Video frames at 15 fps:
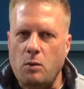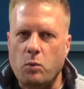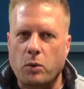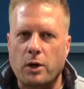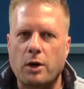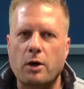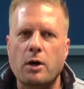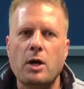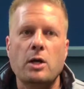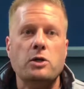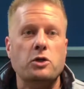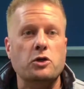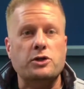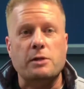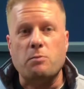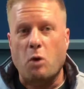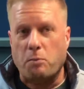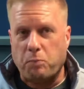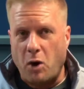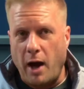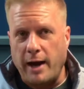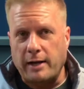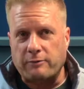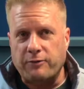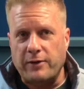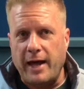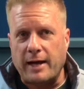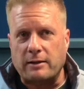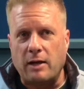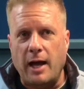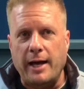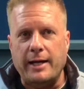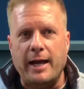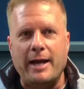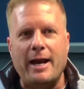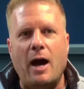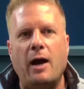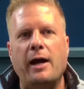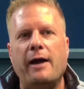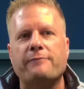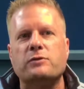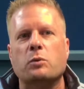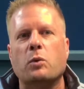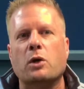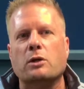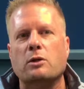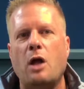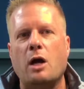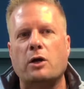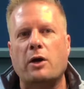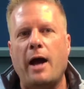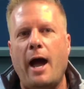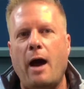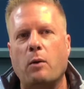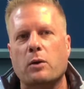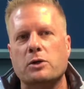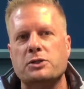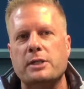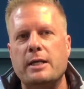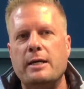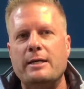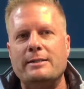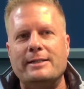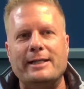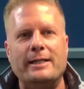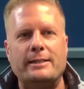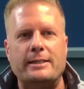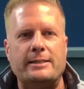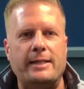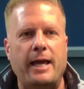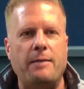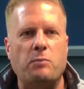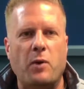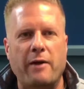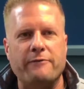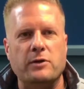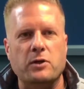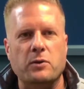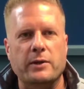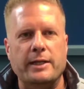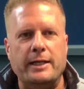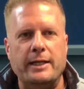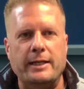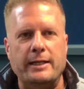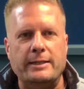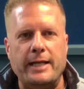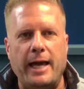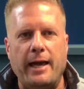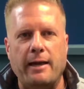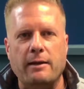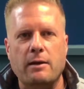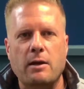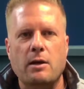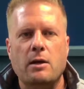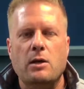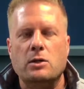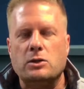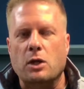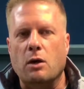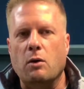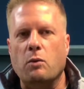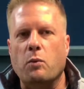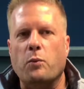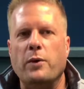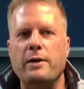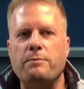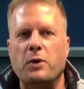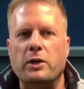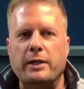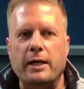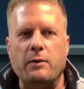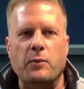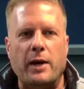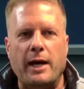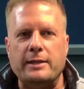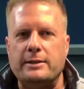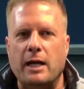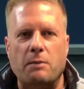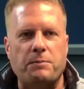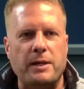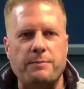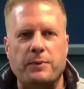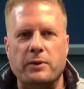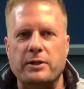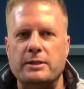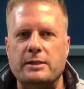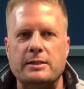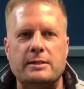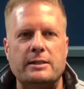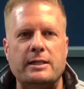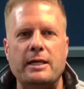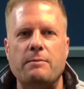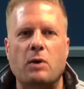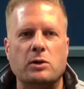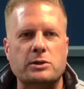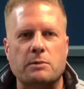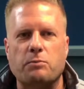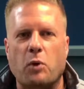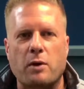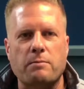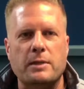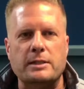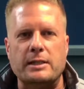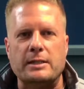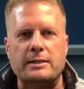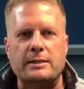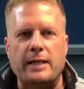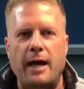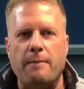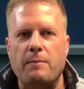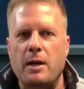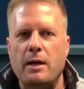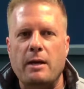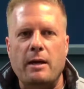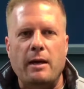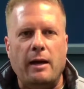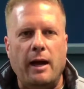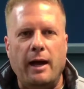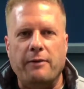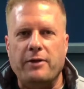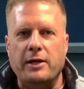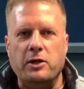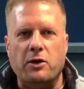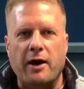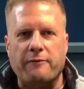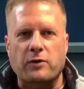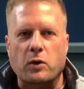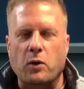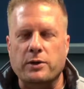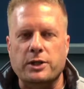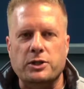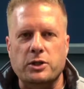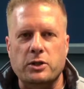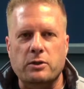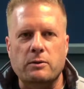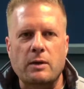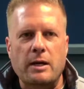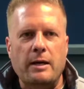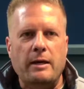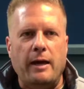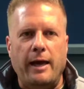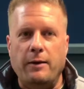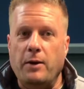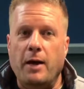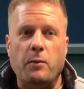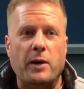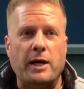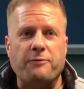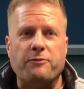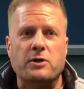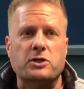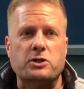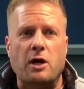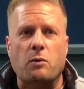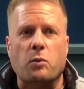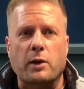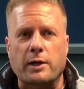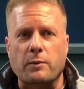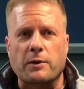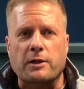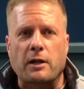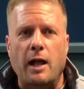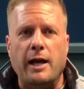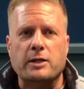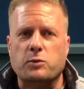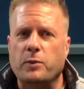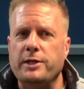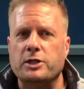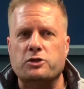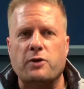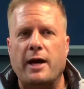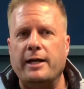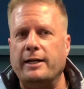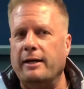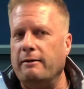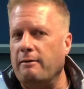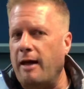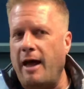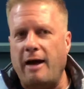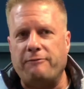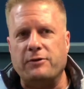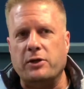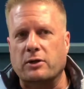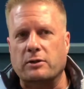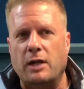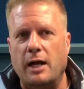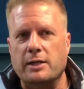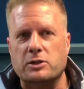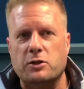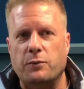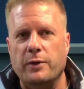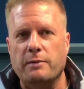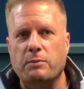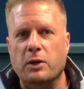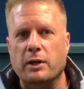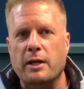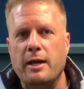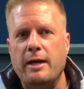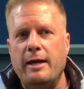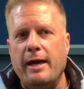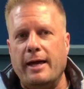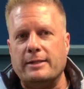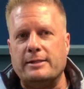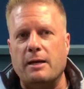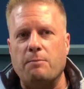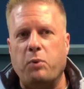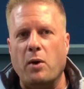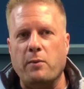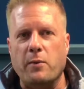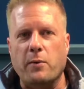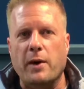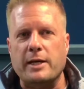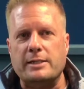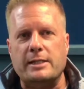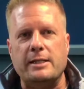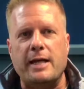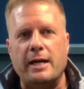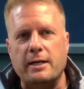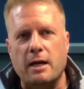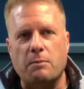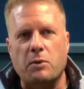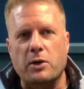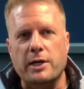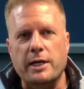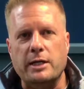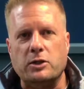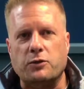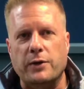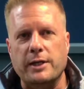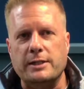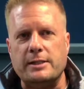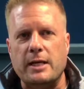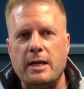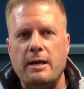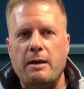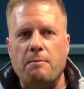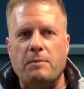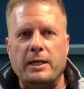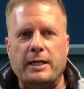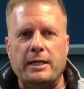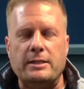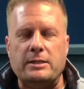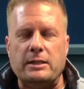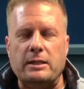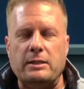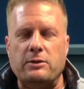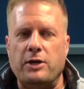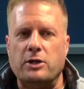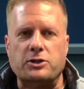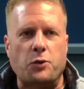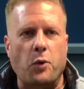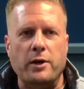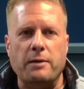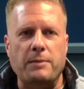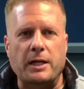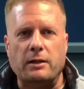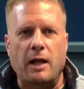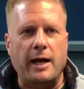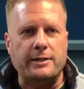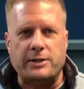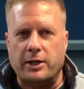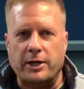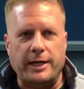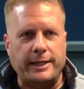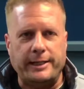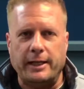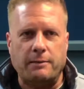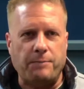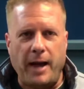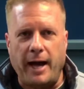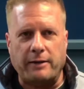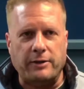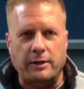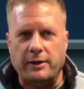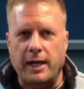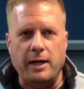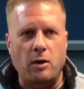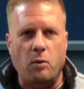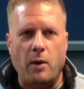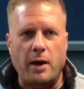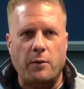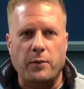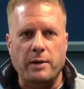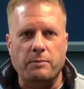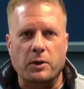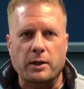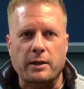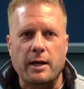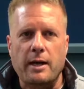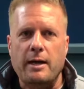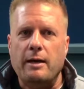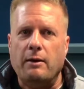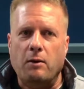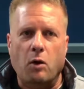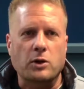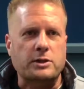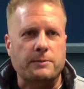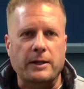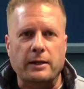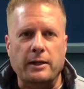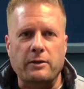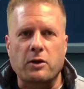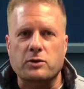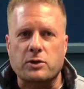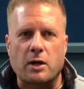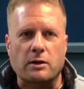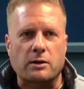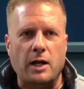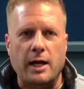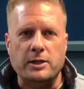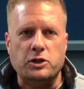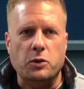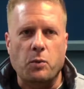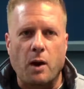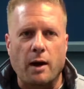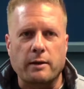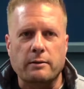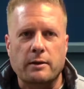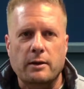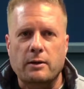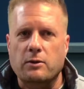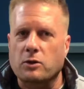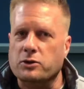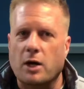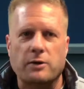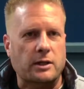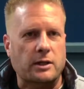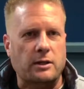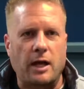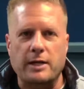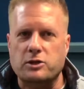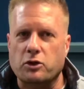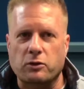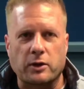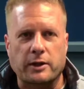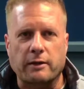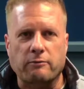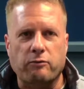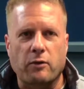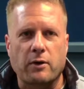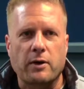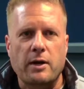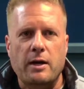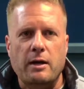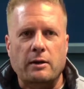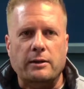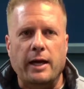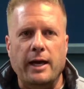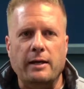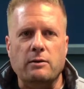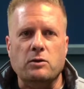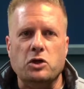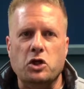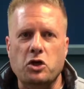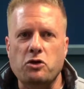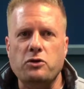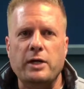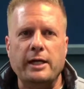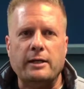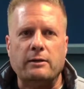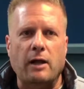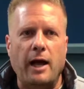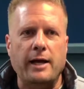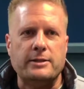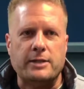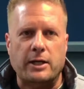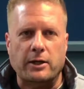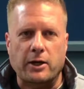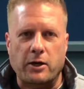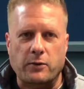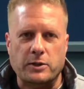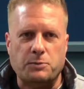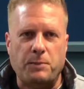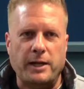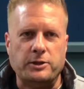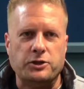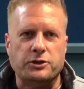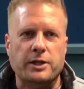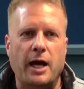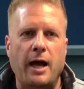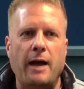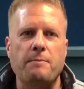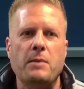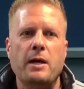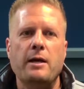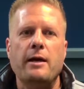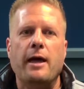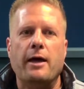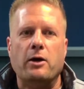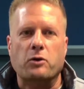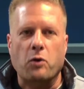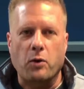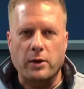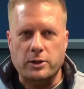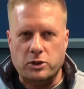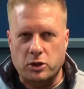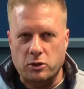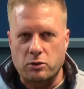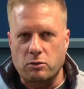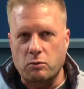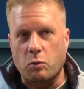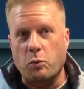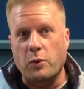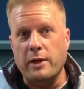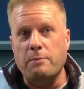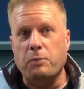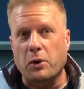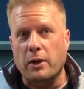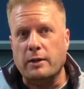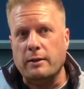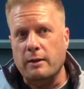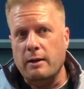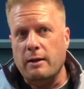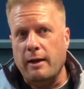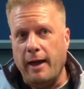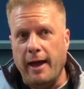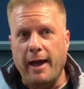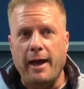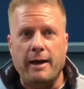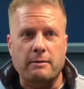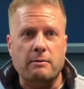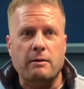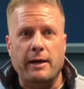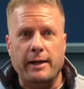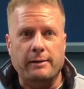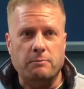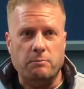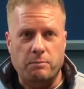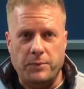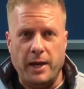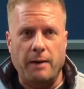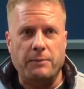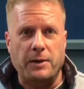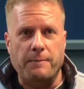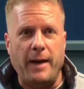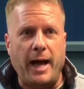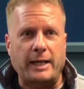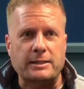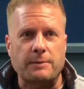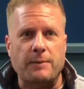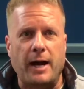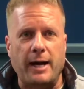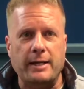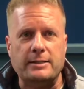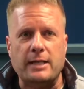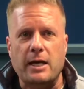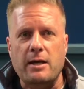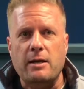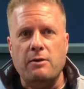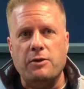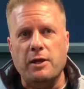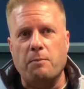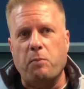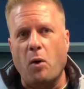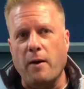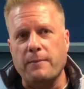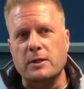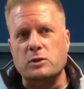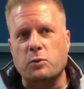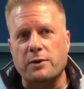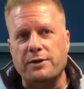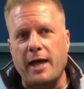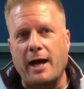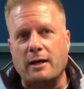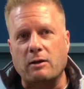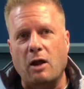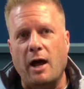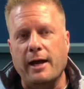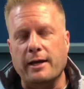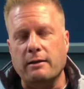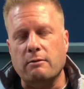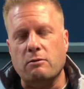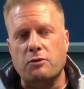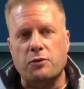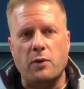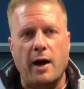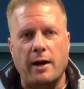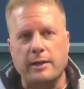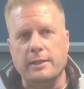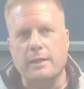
We're using more product for that client, and now I have to work longer hours to get the same revenue in a day. So rebooking, when I tell people this is the most important business step that you're ever going to do, and when I first start working with clients, we just try to get half of your clients to rebook. At some point, we want to see that number increase, because there's going to be clients that are going to kick back that they don't want to rebook. Ultimately, those aren't clients you want. Those clients you're looking for. Okay, you need clients that are going to respect your time and are going to rebook and be able to maximize the appointments with that client throughout a